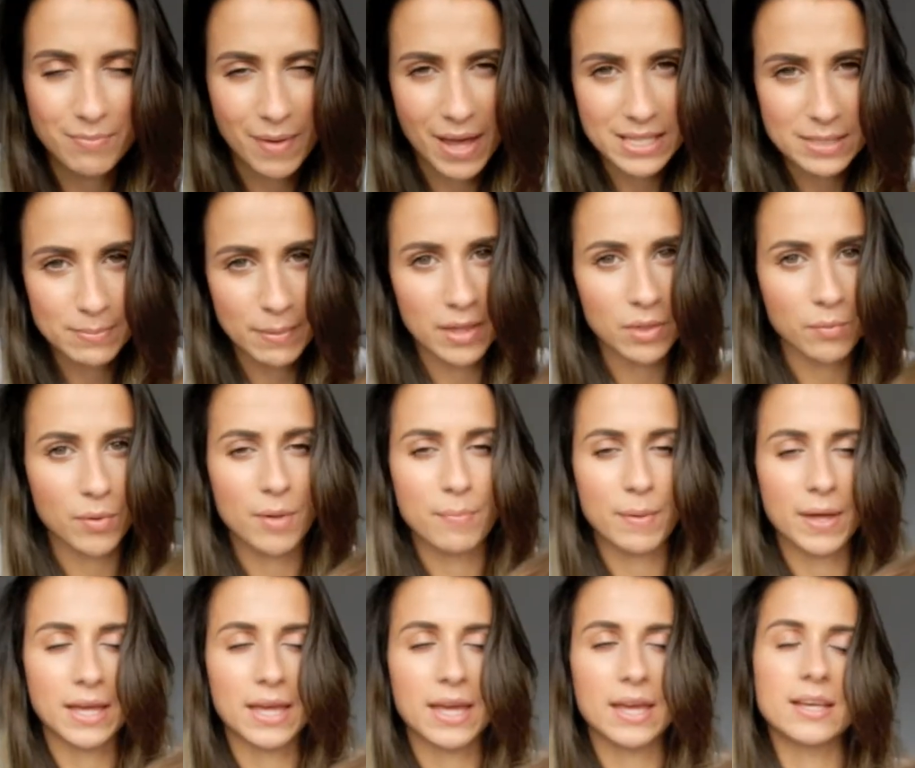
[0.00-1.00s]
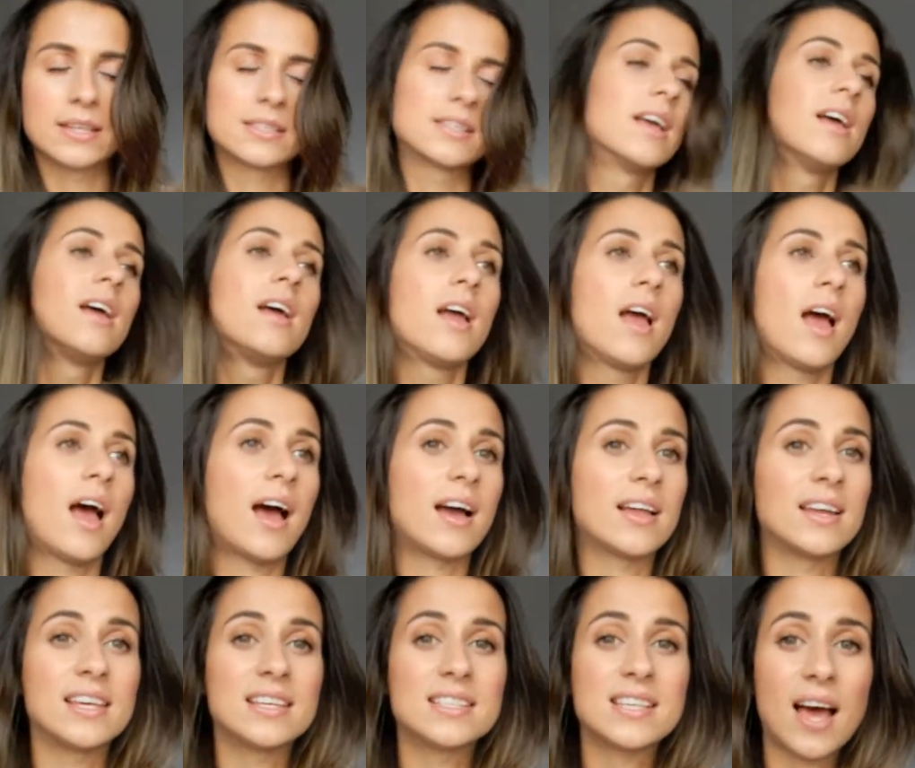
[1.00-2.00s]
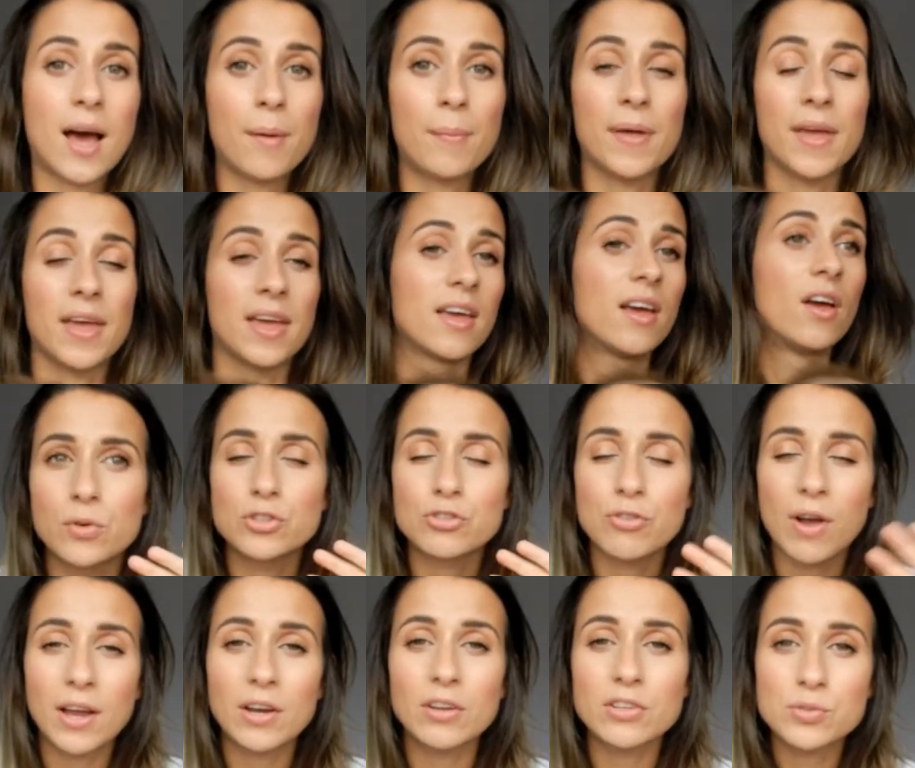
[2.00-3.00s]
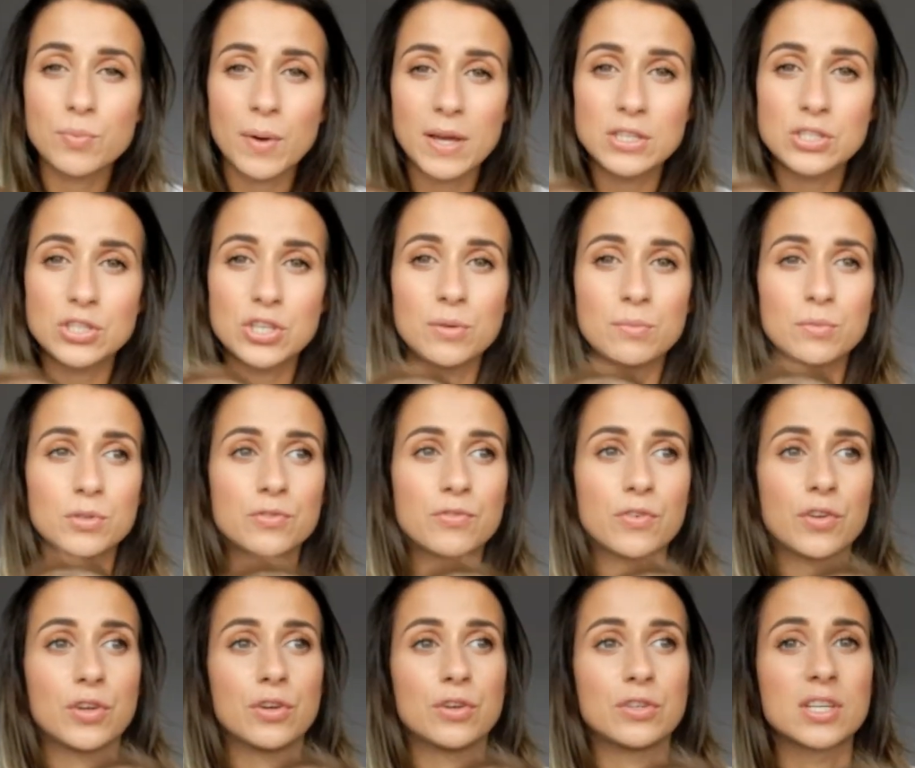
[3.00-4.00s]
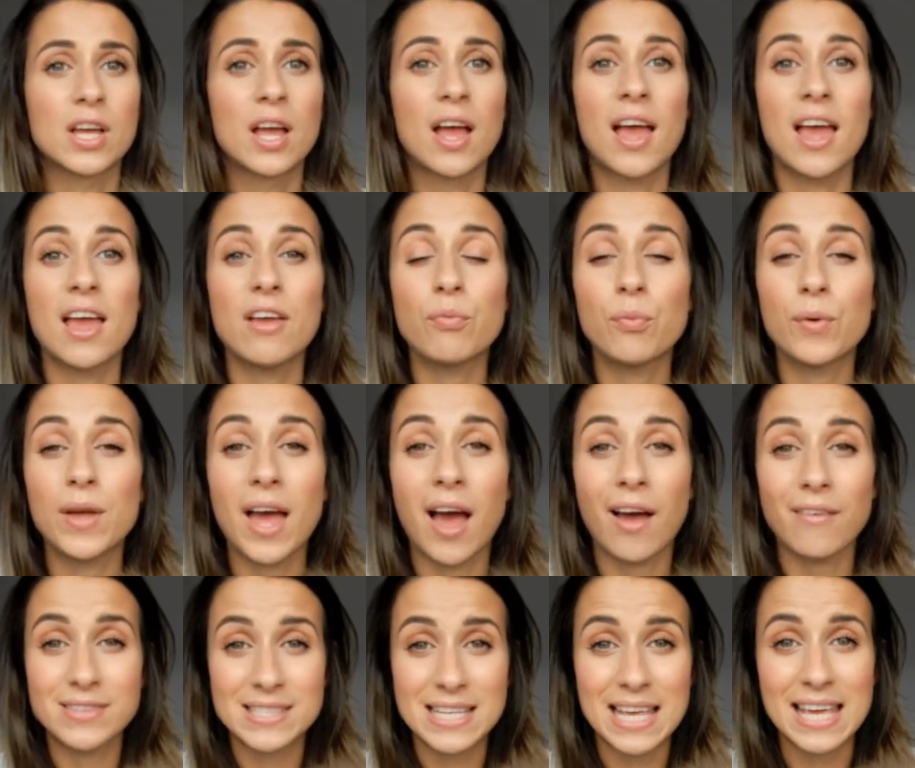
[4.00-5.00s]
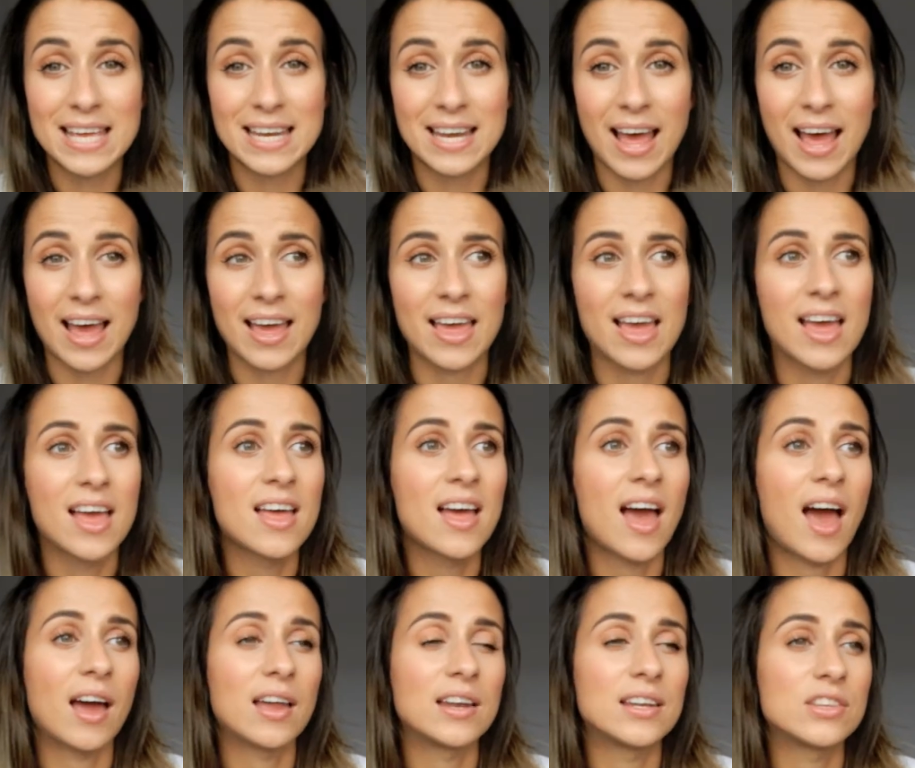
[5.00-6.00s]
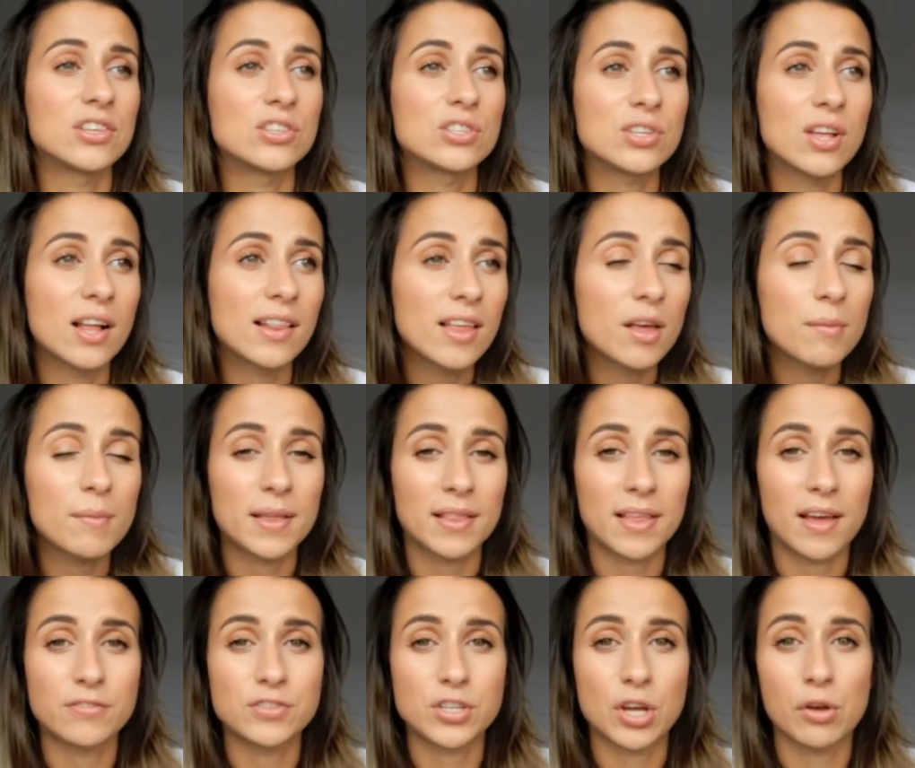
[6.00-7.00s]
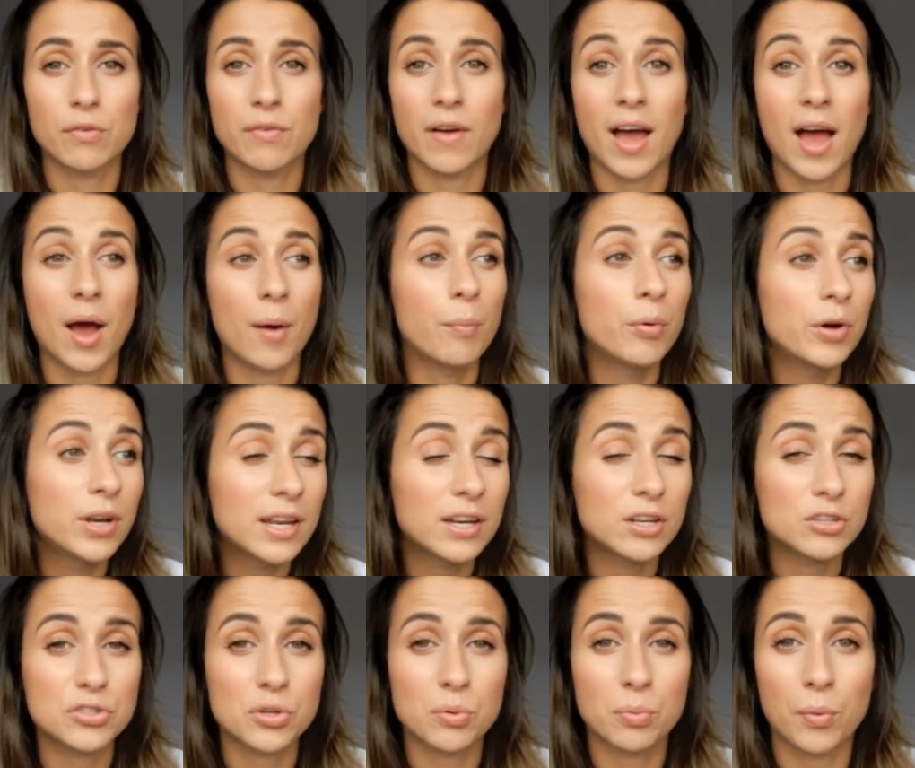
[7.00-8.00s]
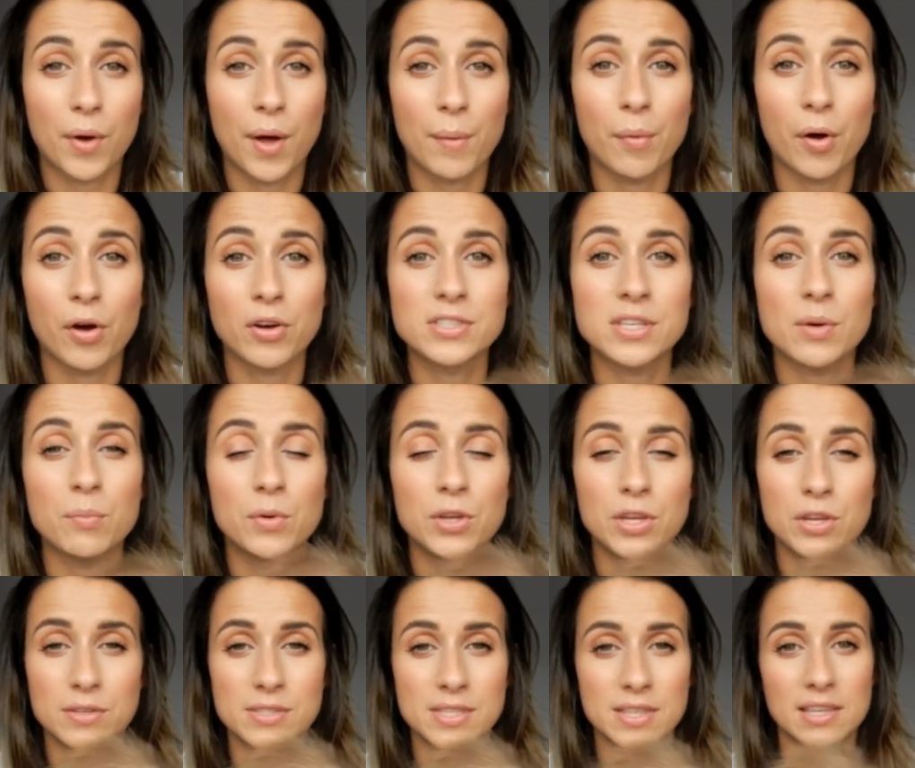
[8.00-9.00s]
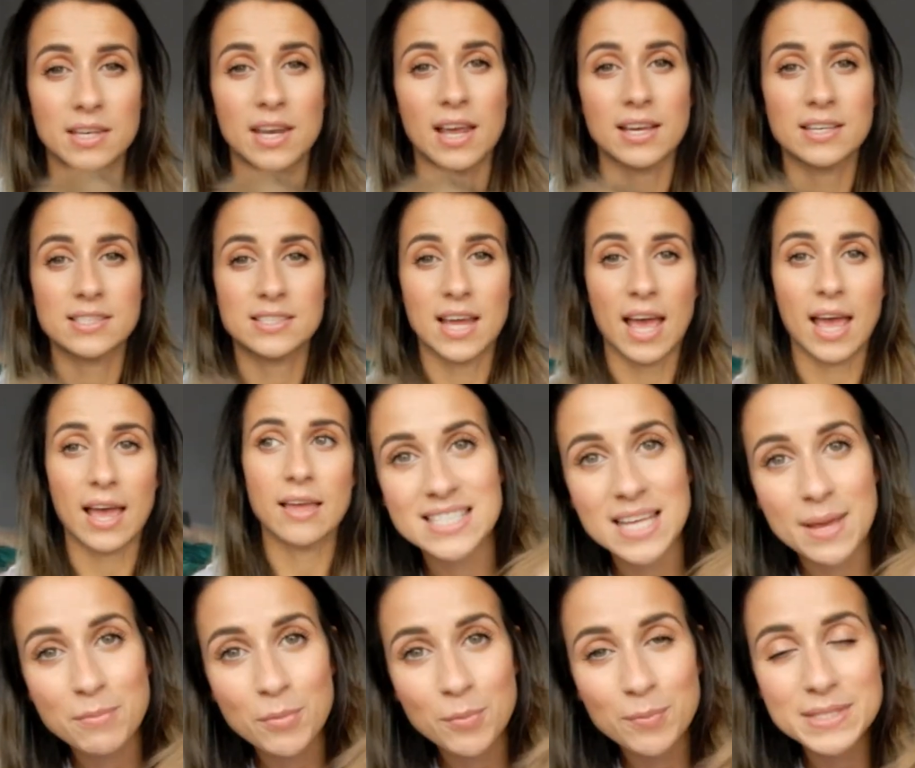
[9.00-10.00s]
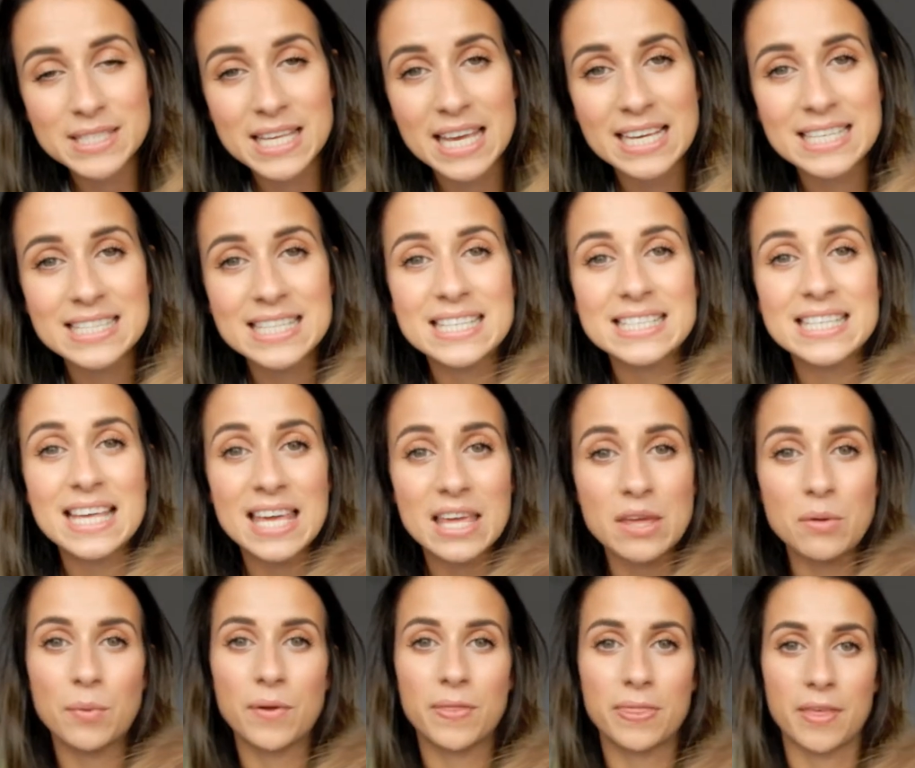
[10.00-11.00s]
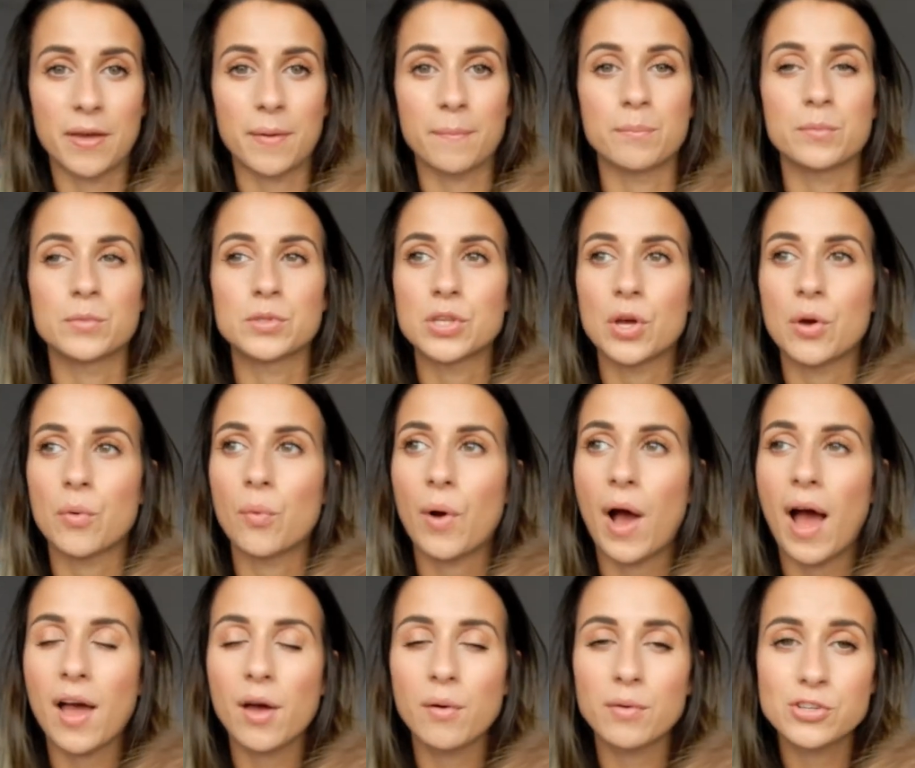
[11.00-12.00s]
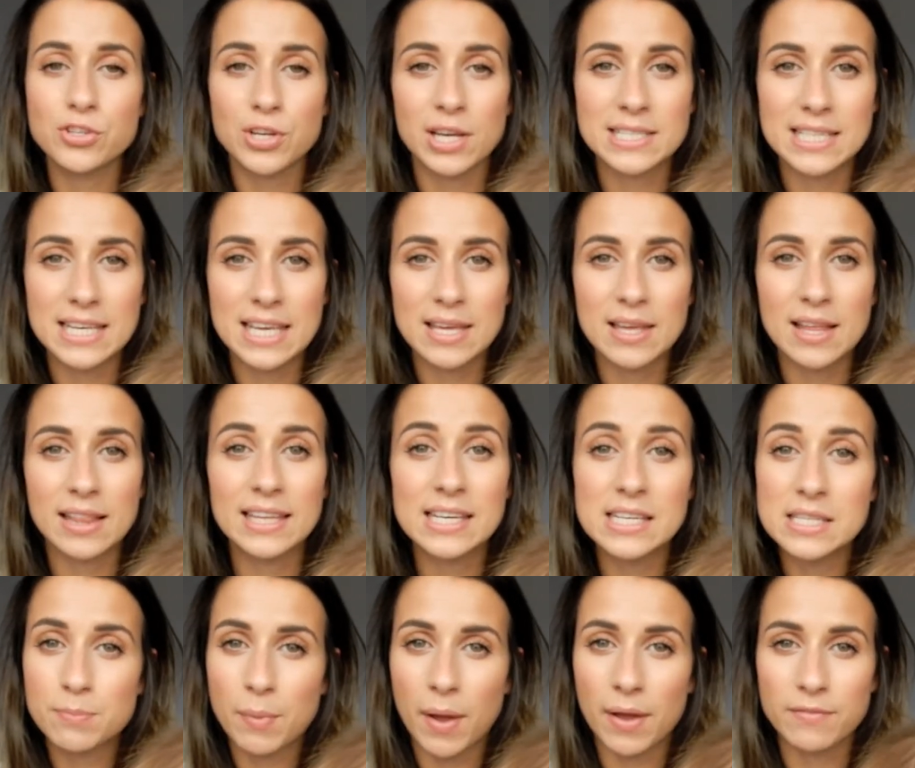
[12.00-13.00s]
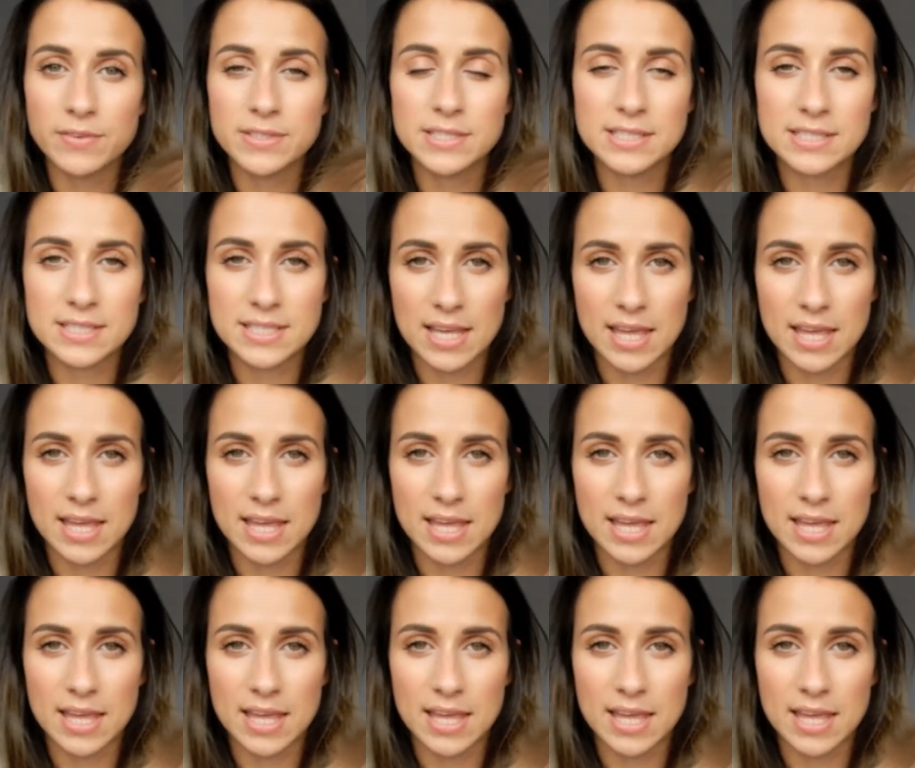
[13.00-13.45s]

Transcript: of mess, by the way, pancakes, and he's happy. Try not to waste too much food. If we have tea at night and there's a little bit left over, I put it in a Tupperware box and we use it the next day. Tip number 6 is eat with them. So I always try to eat at least breakfast and